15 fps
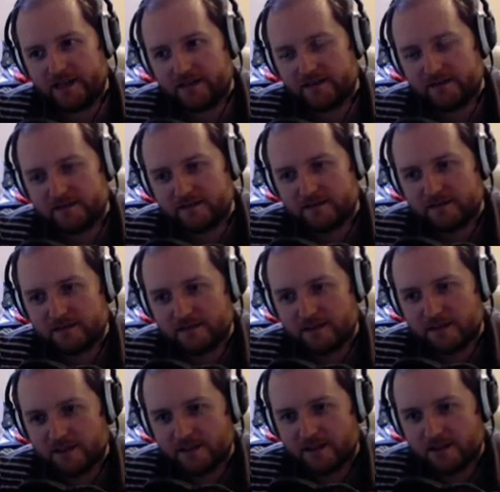it?
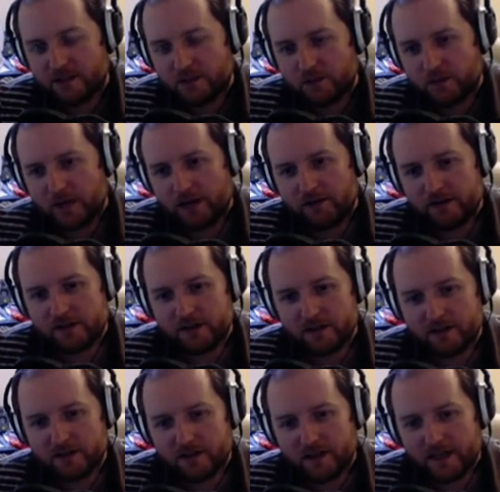What? No. Where it,
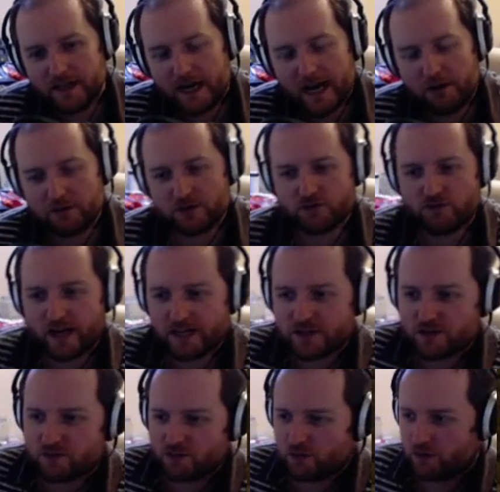it, how does
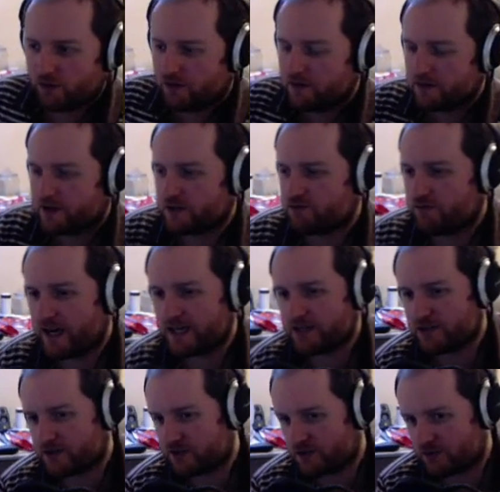rice grow? Because rice
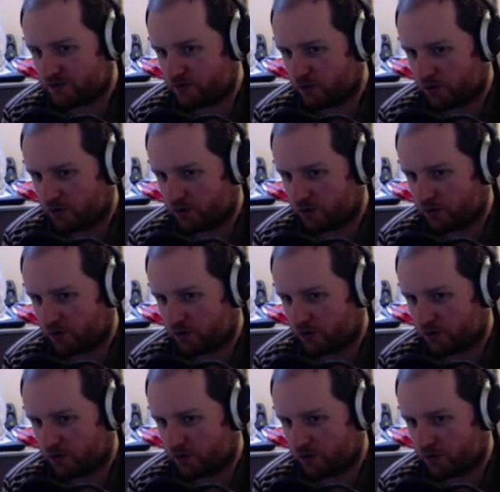doesn't